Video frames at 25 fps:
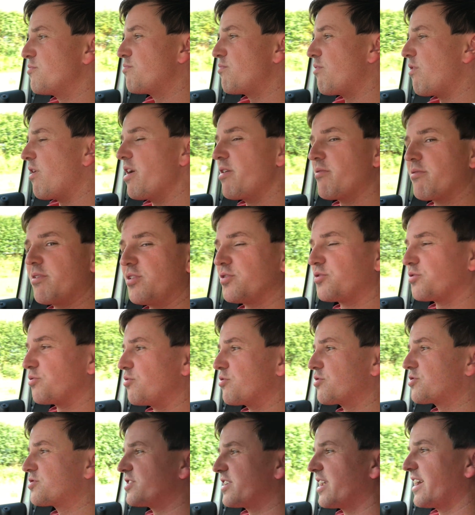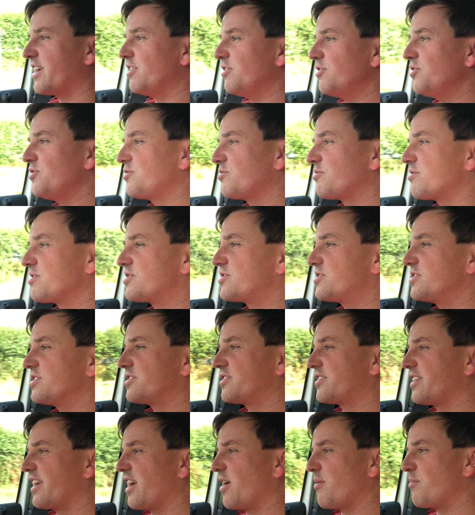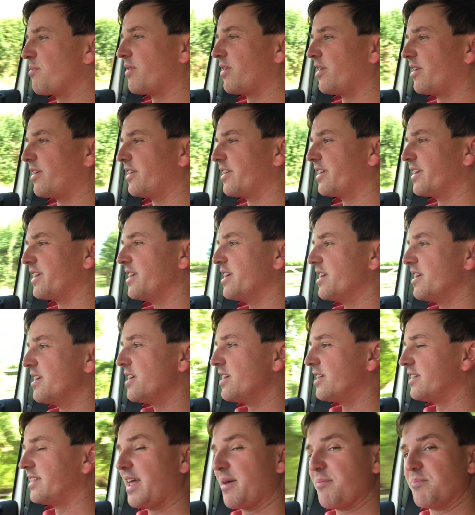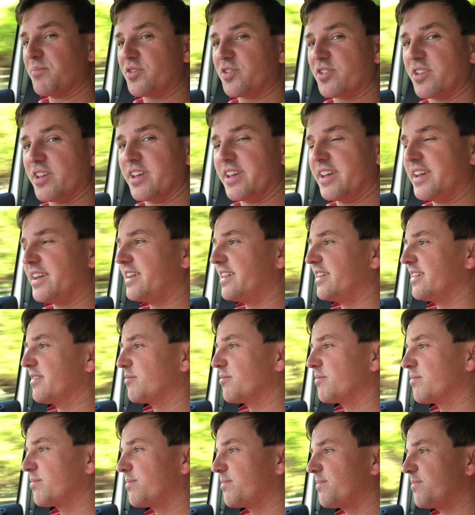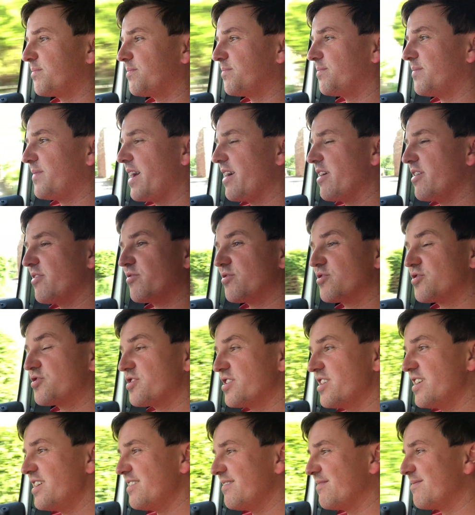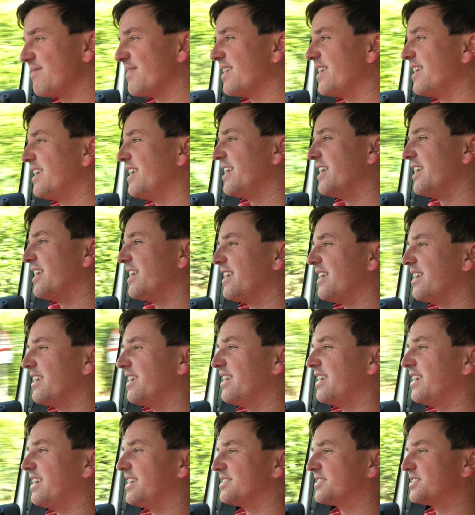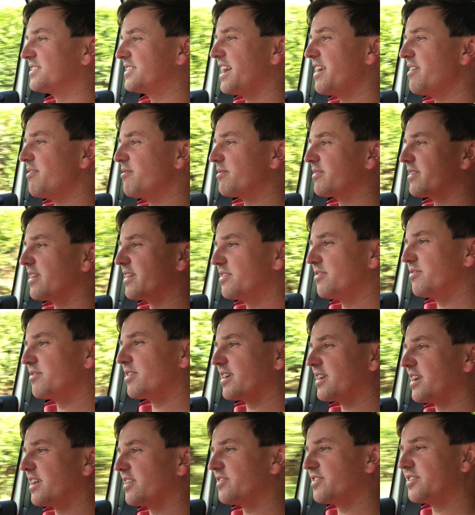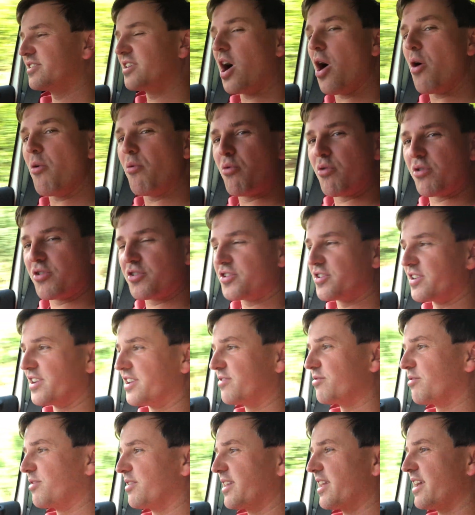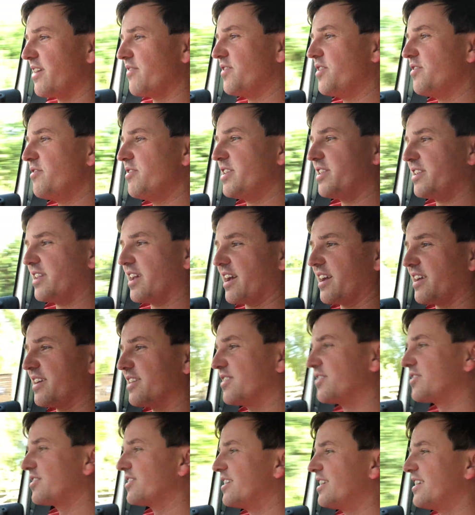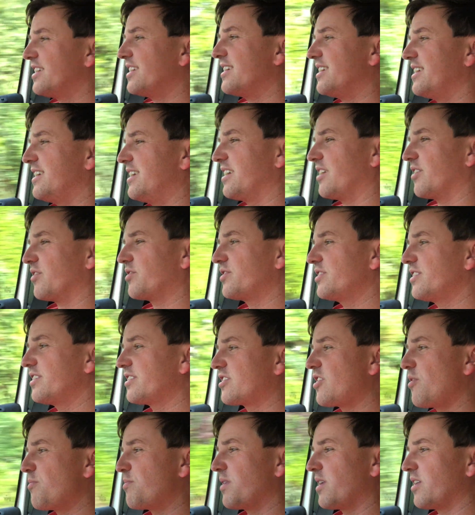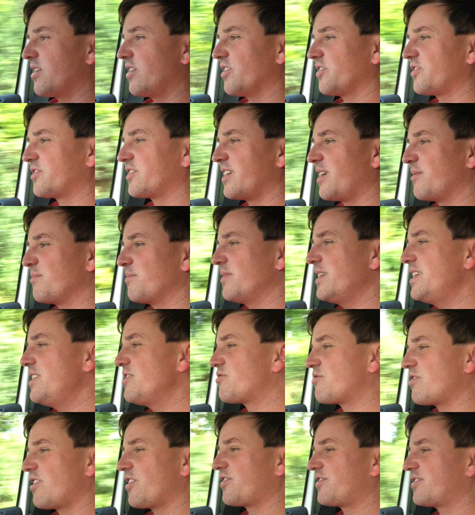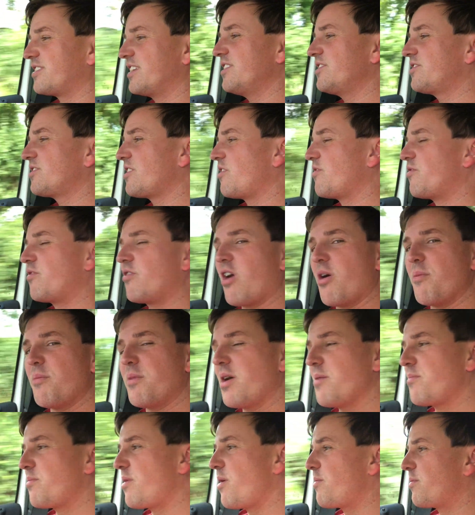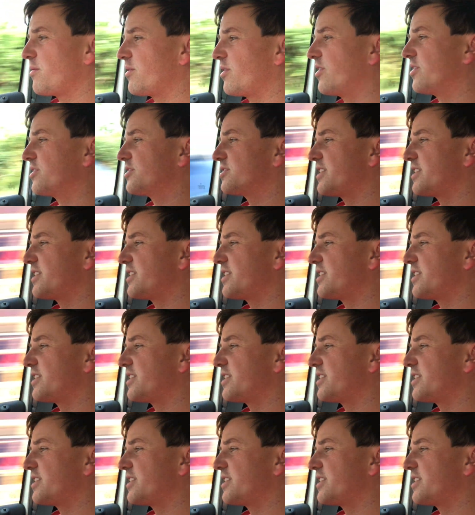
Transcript: Brightwell's Auction House, which is down by Leominster in Herefordshire. And today they're doing a classic car auction. It's one of their viewing days. I've seen a couple of lots that I'm interested in, so I thought I might pop along to